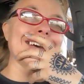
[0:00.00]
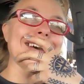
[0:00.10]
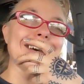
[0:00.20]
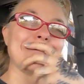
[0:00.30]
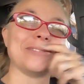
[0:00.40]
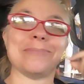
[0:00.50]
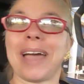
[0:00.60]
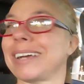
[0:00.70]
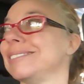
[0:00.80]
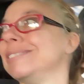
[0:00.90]
uh, when
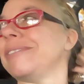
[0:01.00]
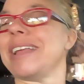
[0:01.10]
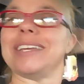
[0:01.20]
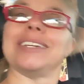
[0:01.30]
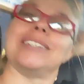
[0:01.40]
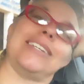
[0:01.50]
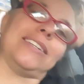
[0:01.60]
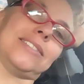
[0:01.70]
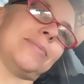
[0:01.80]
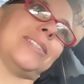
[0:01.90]
Max is ready.
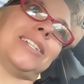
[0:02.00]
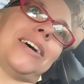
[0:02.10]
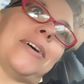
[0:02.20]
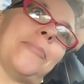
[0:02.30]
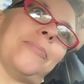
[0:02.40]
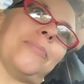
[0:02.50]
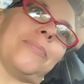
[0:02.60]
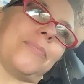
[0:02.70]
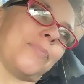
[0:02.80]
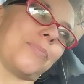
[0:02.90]
He's been um,
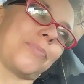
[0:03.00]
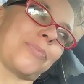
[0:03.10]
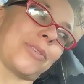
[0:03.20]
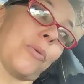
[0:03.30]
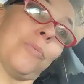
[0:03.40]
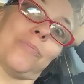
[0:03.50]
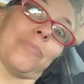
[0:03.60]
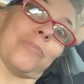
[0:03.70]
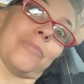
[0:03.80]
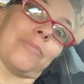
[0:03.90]
oh,
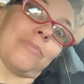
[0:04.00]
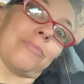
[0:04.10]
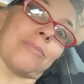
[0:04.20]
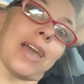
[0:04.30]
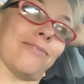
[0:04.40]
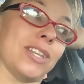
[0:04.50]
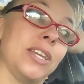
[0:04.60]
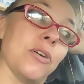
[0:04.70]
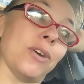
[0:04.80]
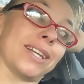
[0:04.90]
my
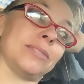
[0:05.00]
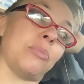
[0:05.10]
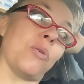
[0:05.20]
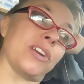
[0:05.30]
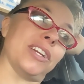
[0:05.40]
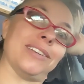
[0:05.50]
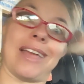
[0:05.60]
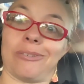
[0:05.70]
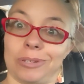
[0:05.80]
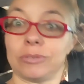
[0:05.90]
video exported.
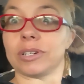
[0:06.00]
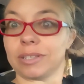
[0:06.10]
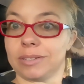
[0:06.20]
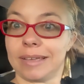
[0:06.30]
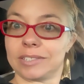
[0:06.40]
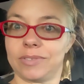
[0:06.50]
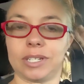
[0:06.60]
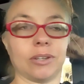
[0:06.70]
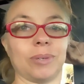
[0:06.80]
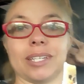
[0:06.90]
Now I'm gonna work on the next
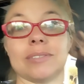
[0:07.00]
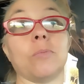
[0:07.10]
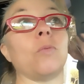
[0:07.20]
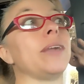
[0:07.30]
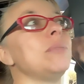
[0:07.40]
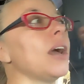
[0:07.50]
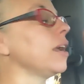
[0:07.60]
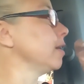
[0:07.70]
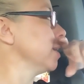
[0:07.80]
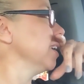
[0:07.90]
video because I'm way
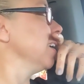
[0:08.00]
behind.